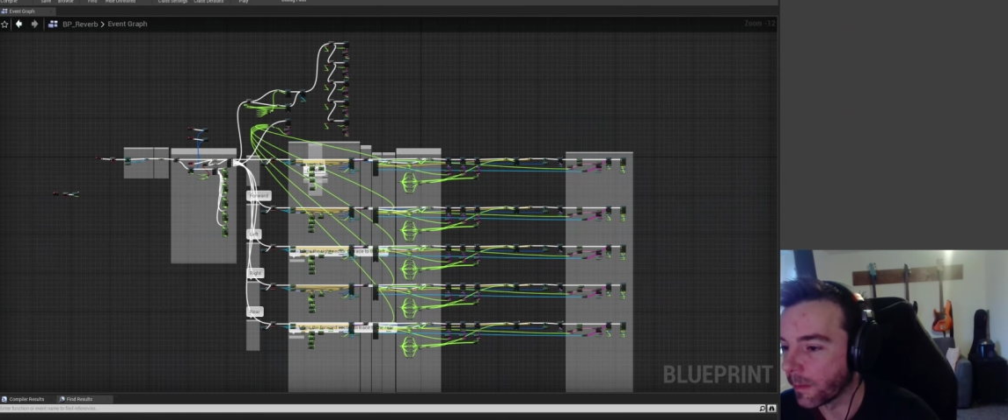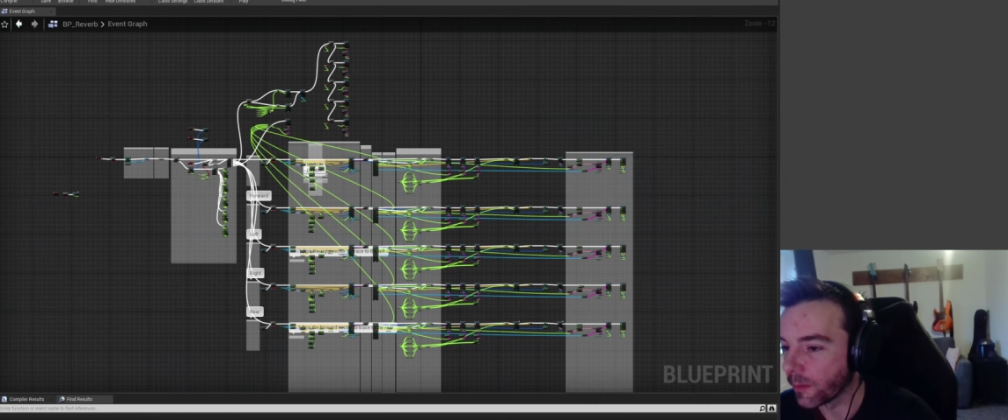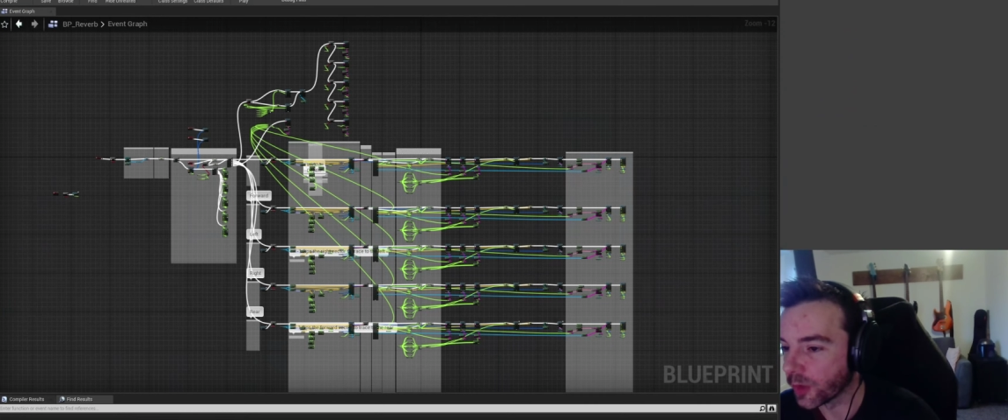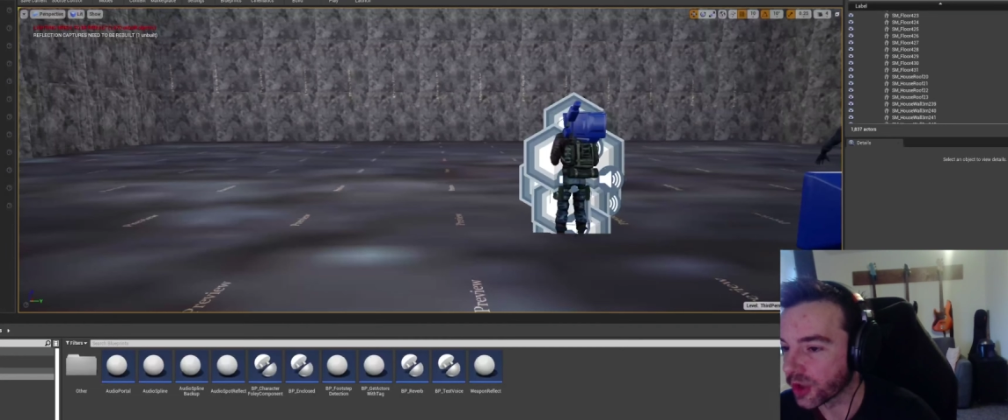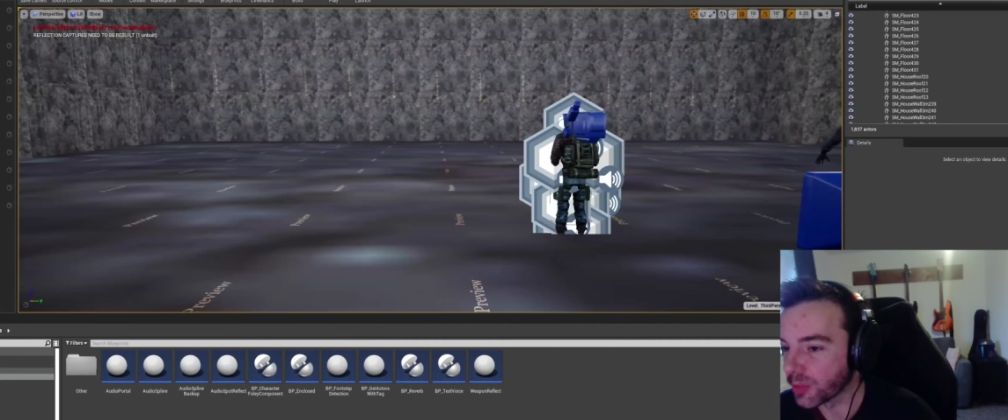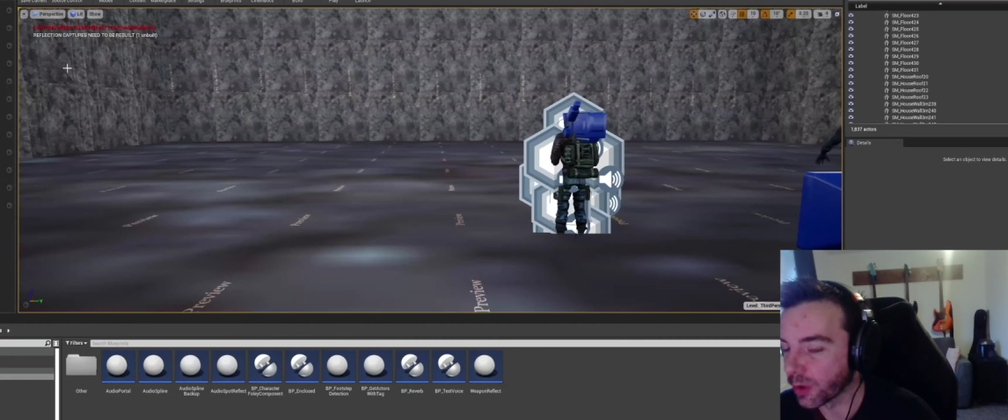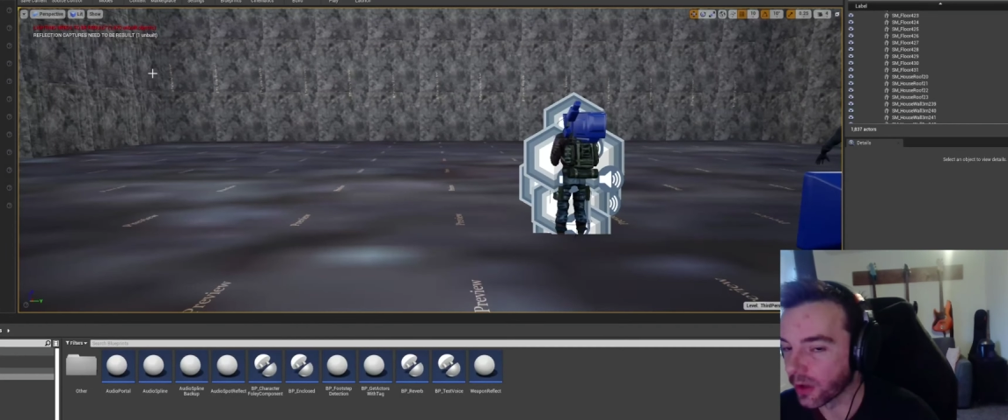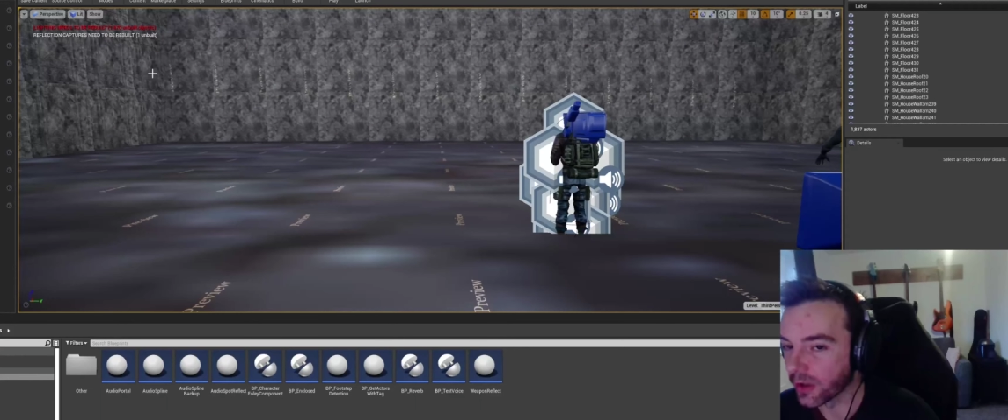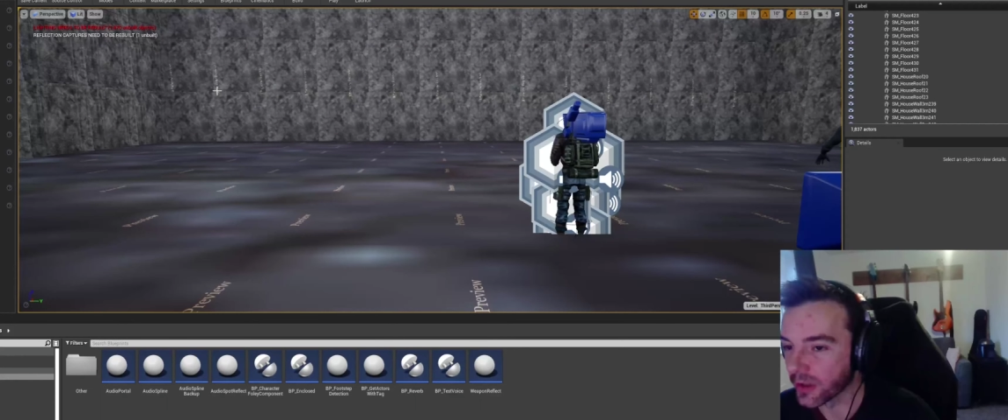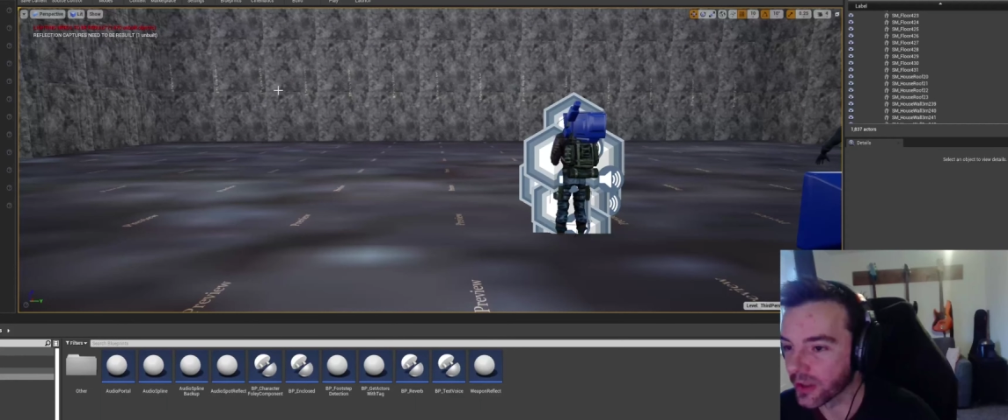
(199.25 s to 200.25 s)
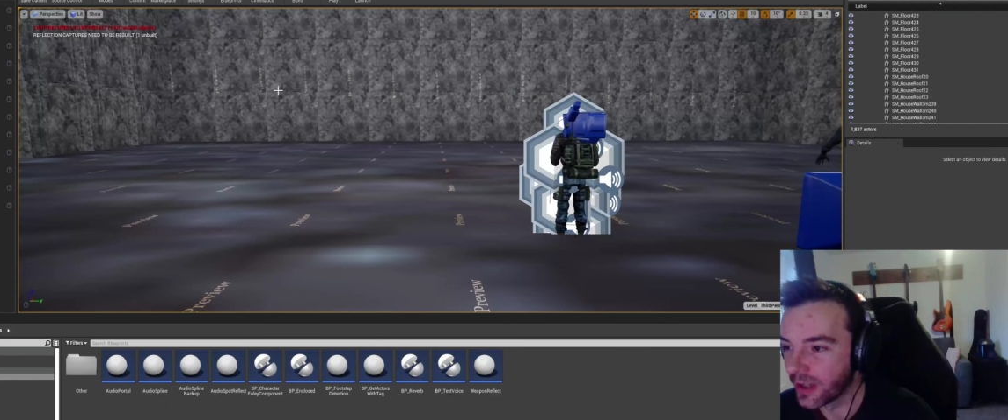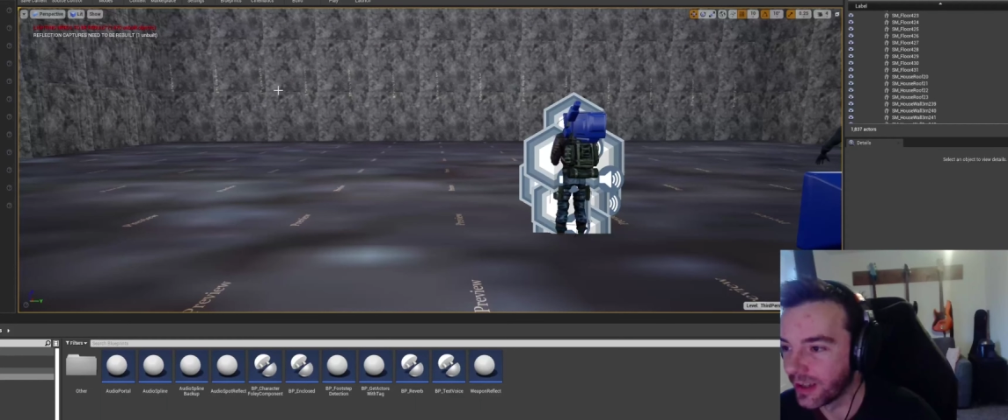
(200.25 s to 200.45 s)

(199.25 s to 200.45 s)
which is bonkers.